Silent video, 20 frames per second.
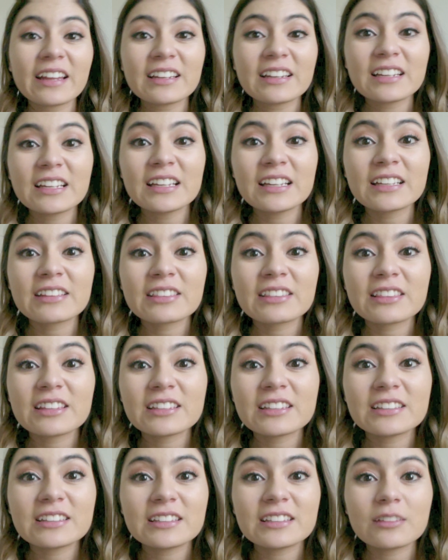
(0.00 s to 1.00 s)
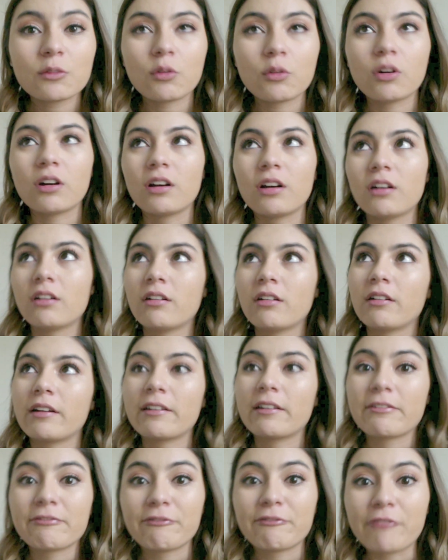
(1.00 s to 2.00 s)
it
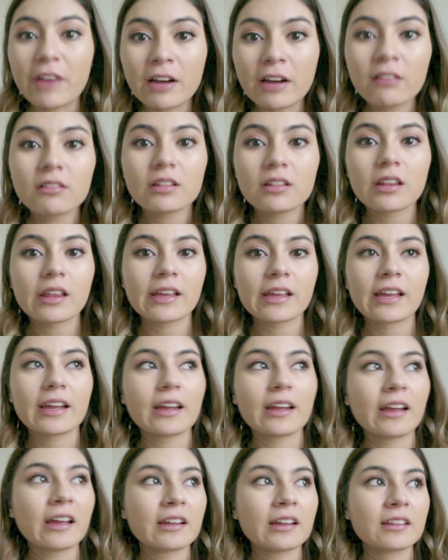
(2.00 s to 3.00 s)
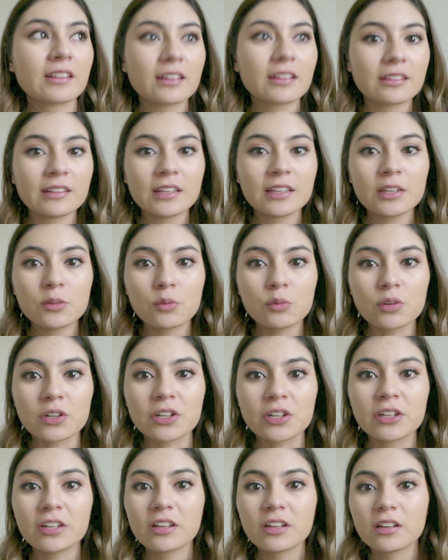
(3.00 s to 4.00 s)
felt like I had the D word,
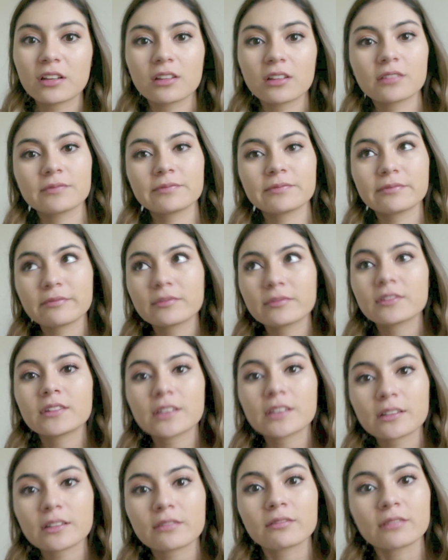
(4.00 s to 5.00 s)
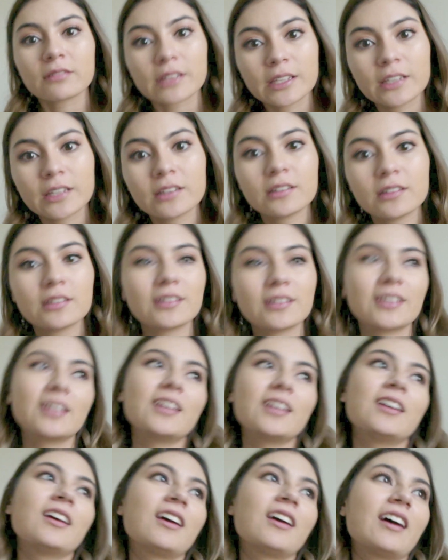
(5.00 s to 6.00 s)
diarrhea.
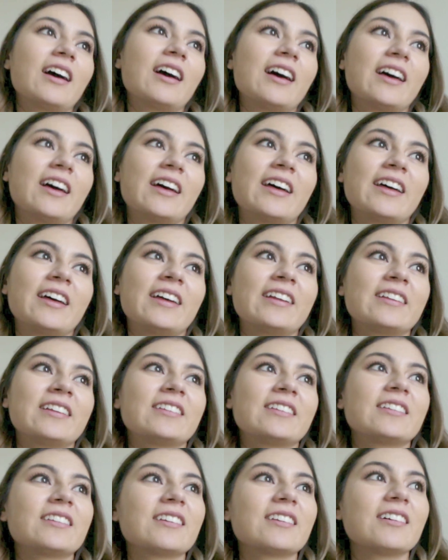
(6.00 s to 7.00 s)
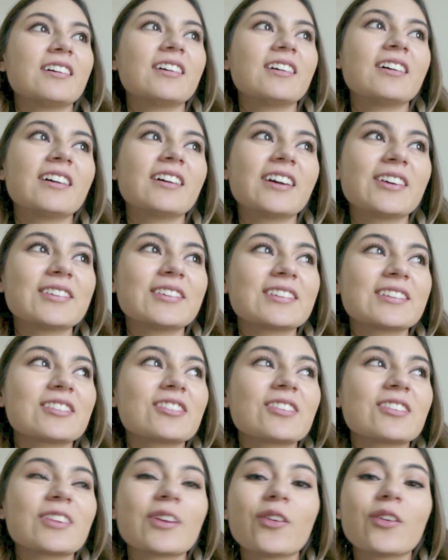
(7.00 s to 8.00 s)
And it was just the
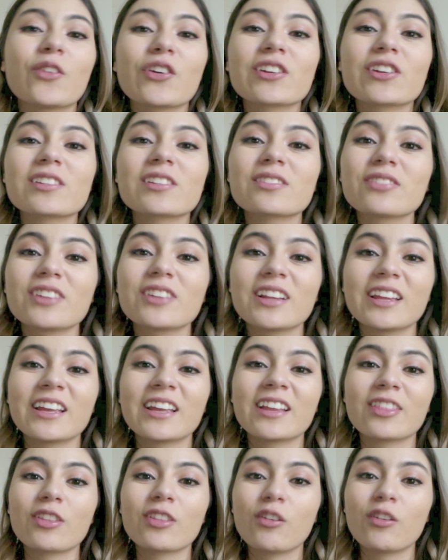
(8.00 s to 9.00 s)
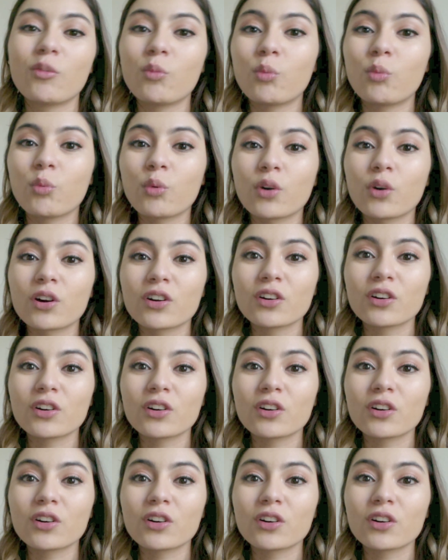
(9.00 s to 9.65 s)
worst feeling in the world.